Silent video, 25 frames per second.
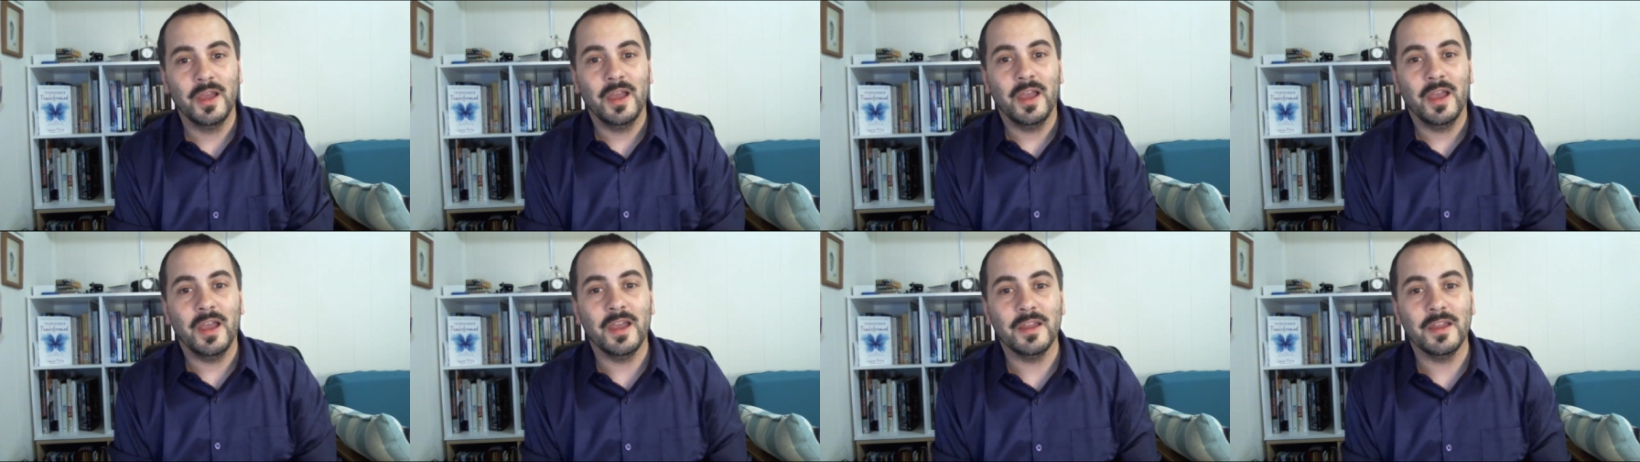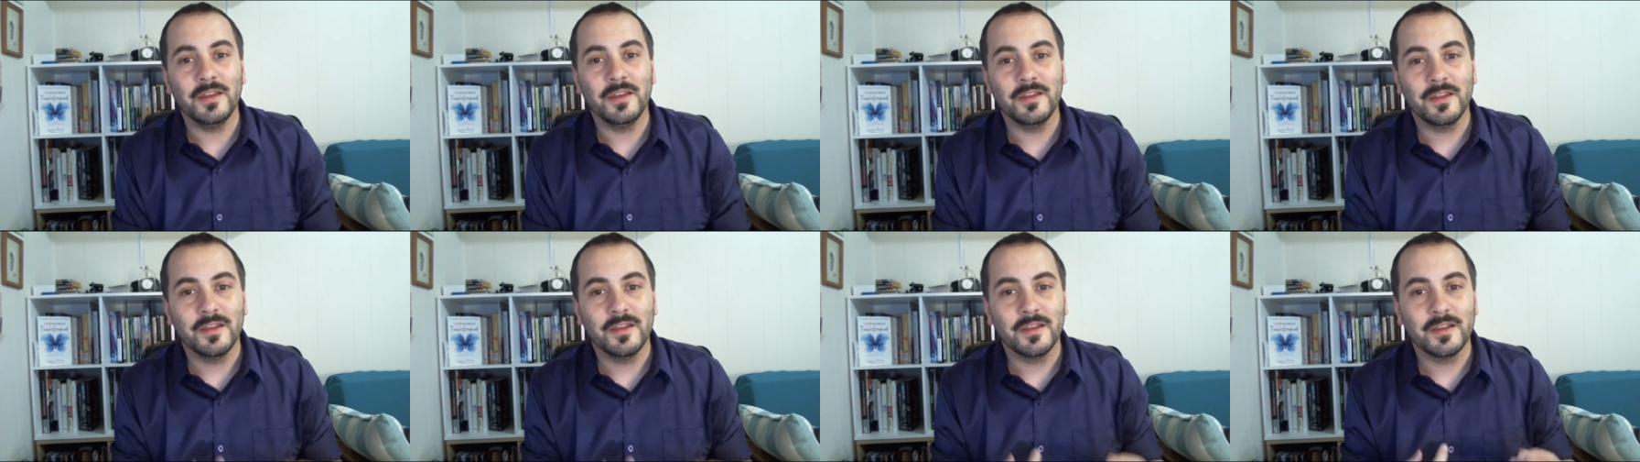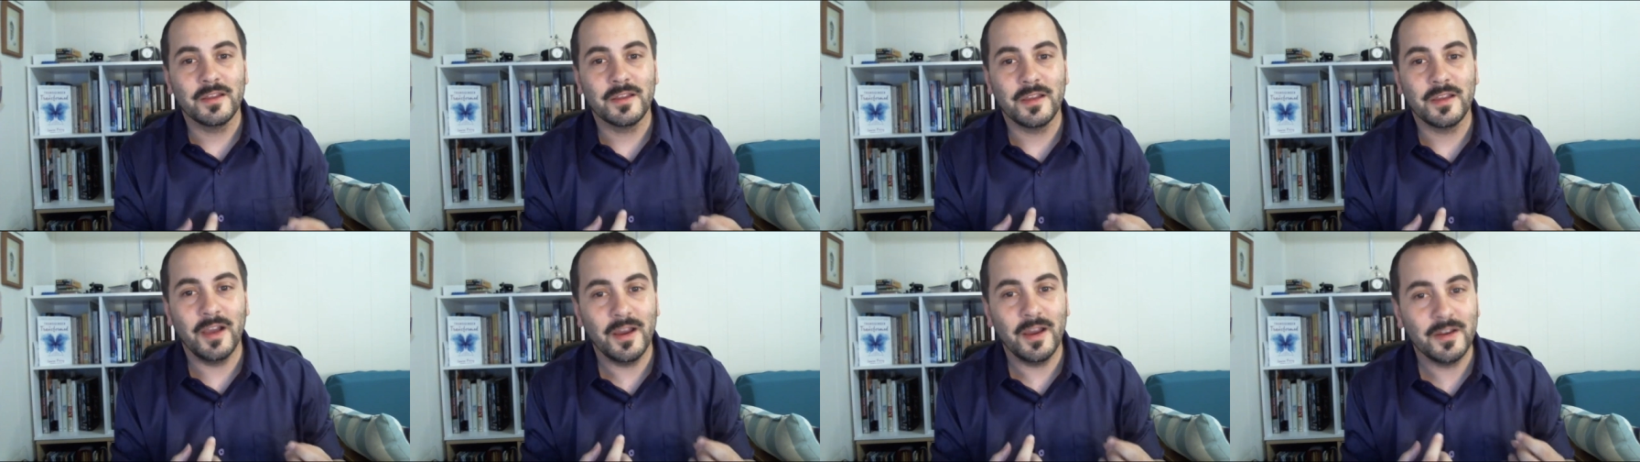And
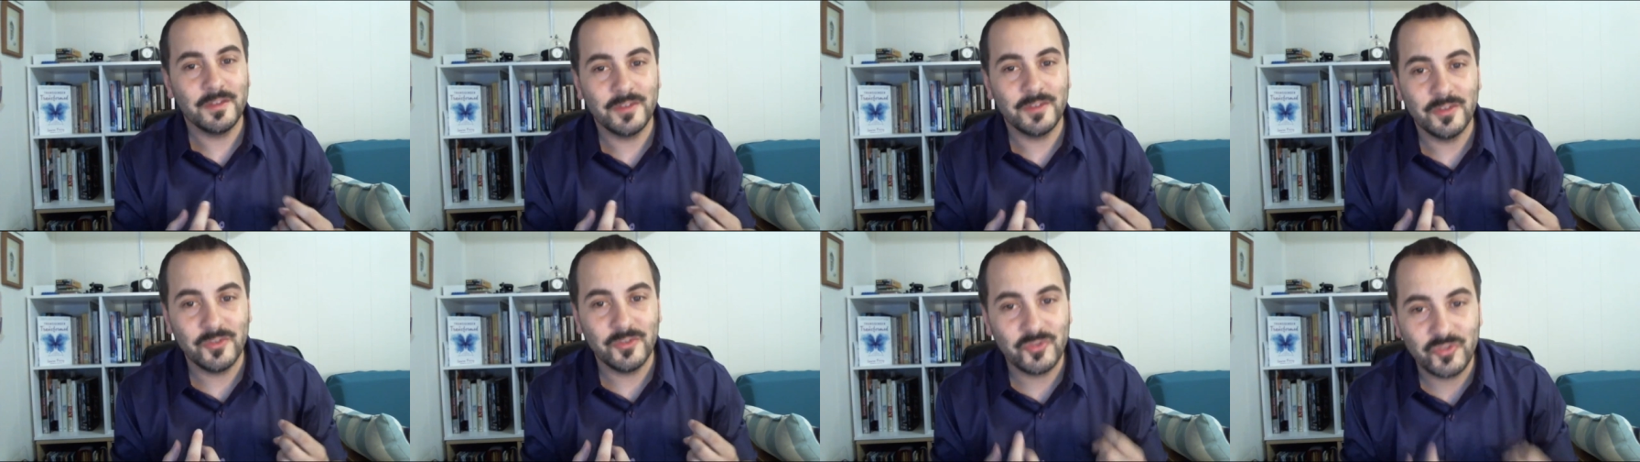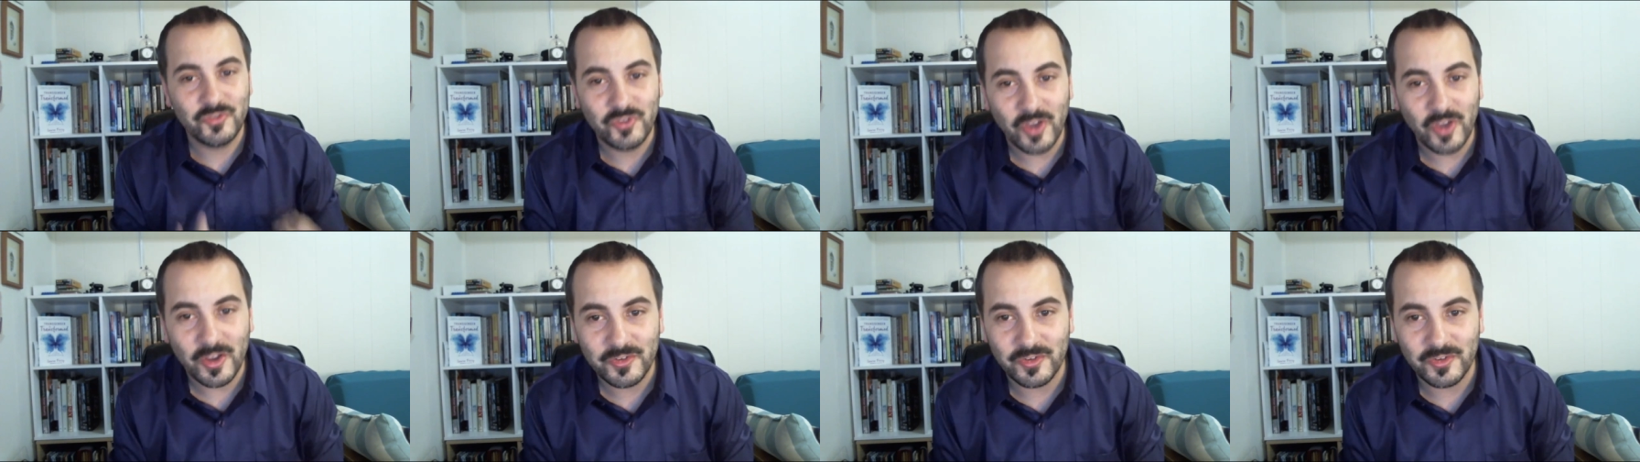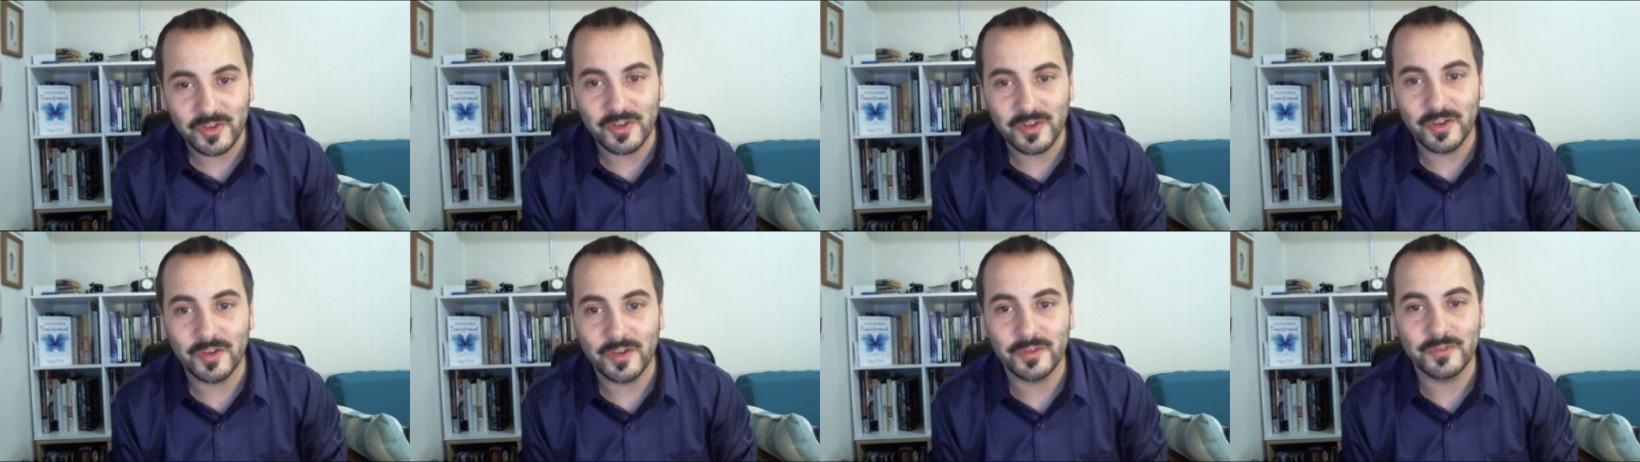God isn't
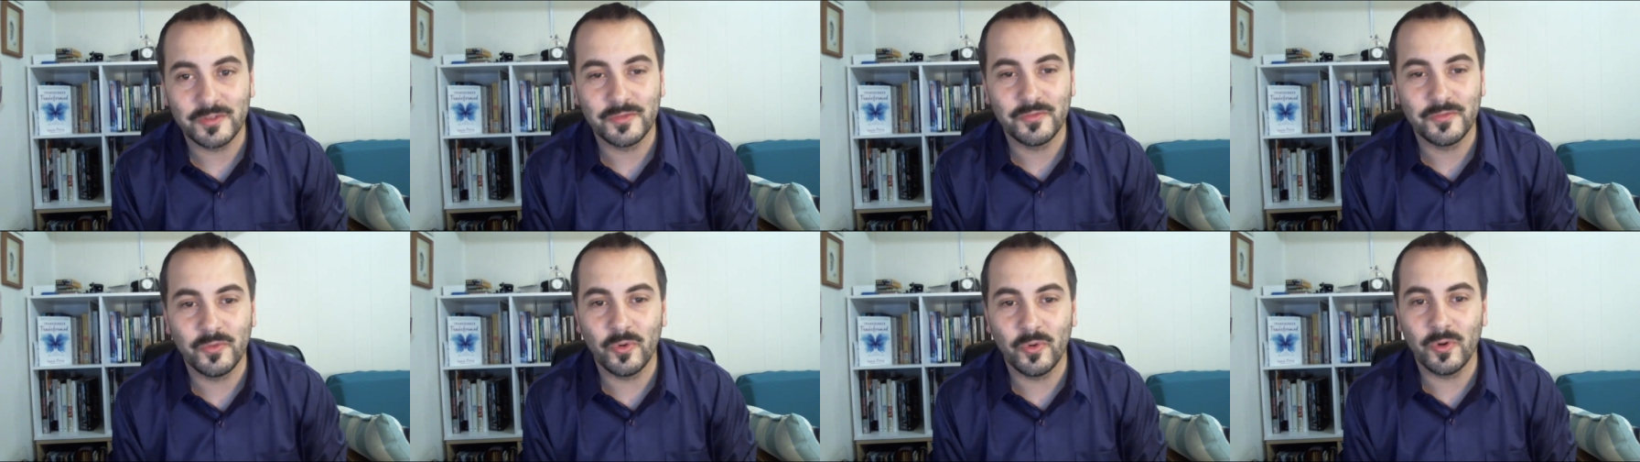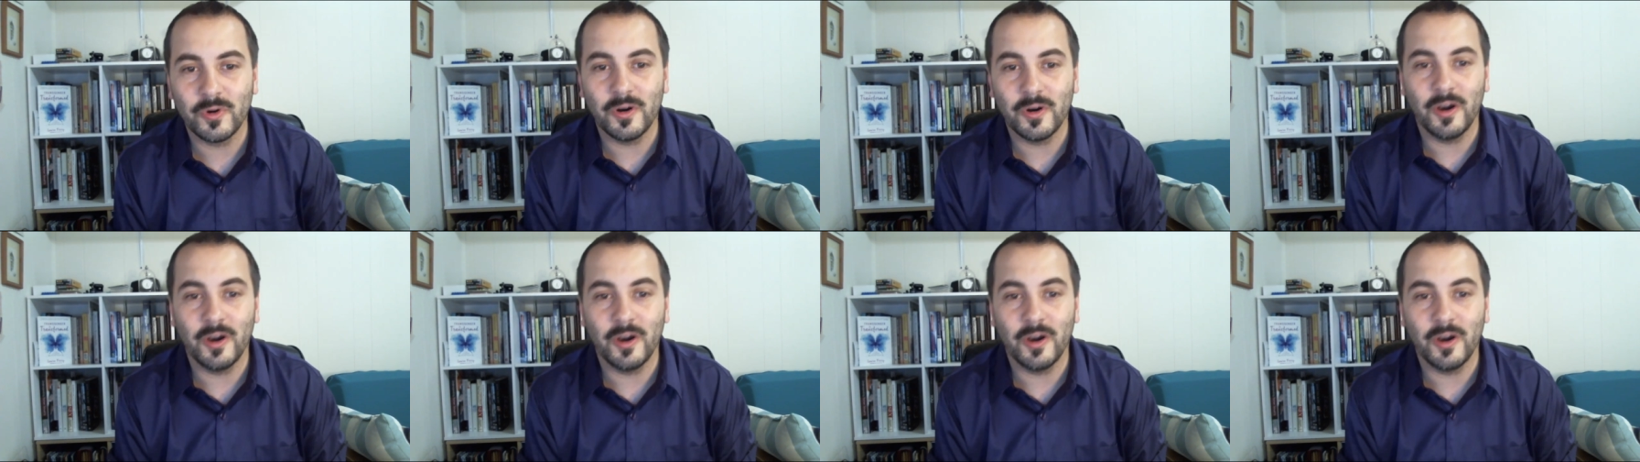judging us for